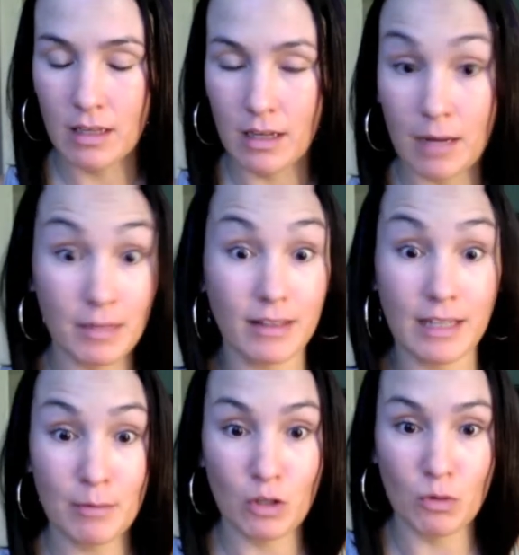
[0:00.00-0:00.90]
Not that
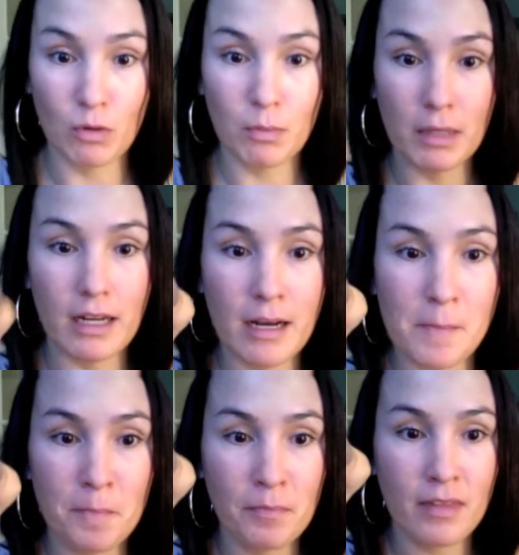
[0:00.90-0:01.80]
I'm a guru, but
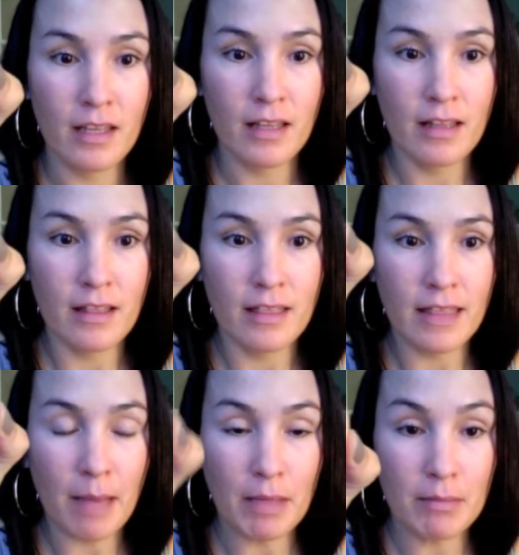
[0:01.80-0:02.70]

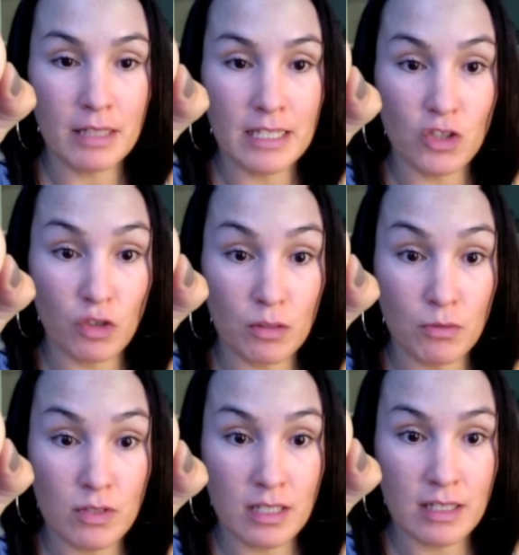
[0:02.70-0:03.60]
that Maybelline Dream
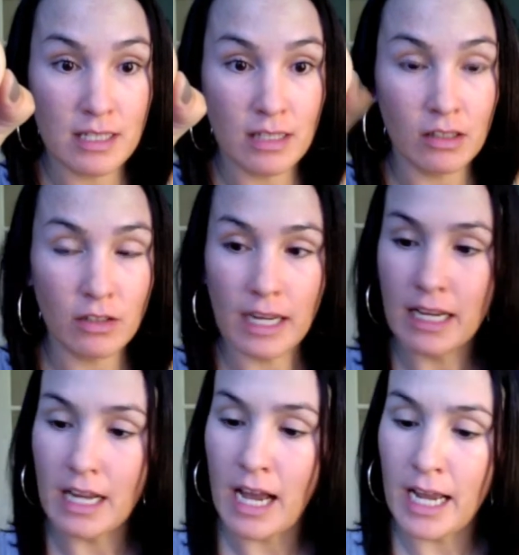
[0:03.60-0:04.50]
Mousse concealer, and
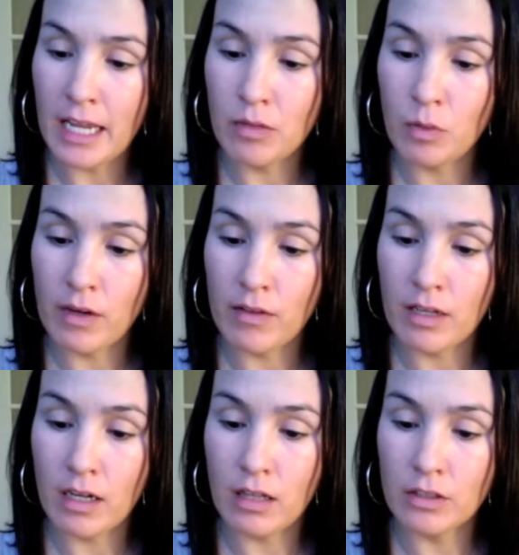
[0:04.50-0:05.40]
I wear the
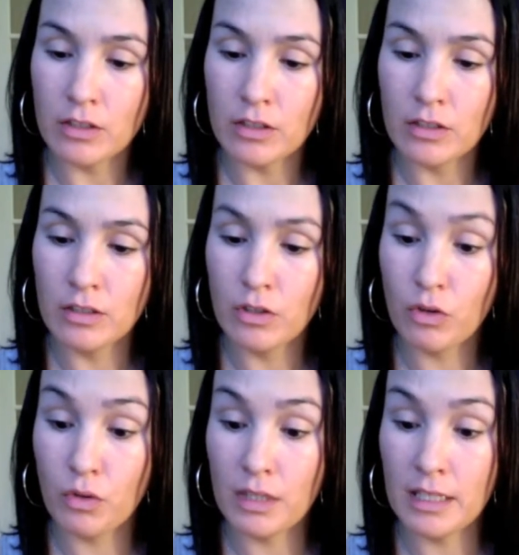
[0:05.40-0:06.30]
color
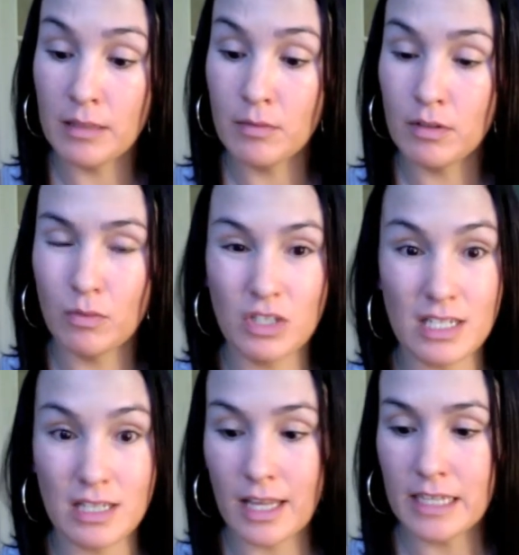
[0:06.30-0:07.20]
Cream, which
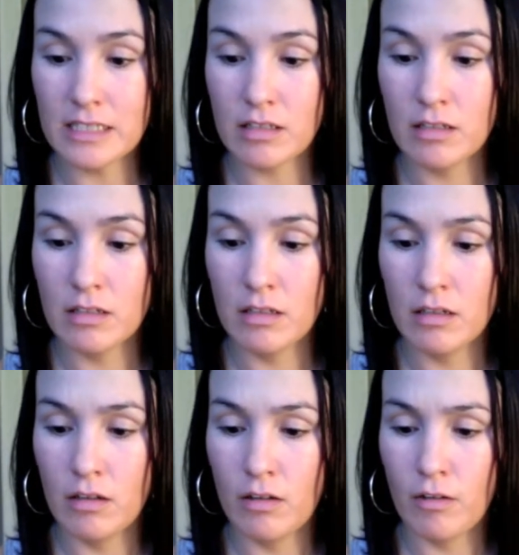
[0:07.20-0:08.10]
is light
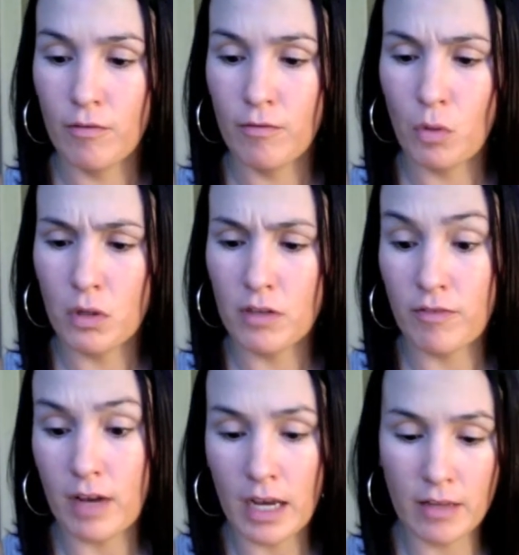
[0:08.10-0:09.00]
4 to
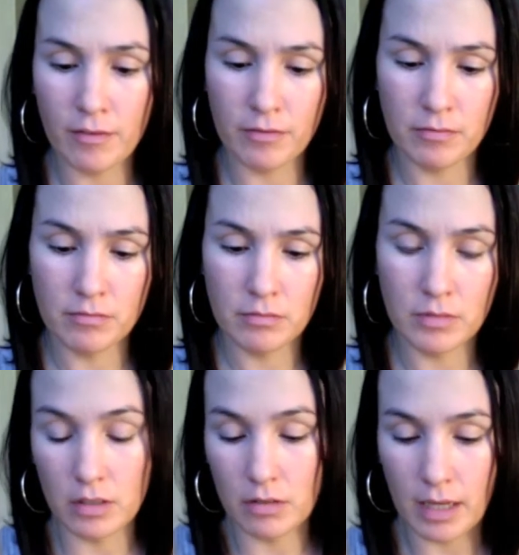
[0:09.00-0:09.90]
5.
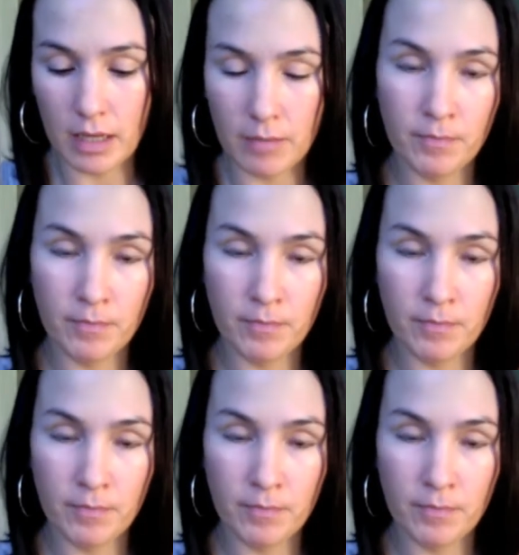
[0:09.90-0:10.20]
Okay.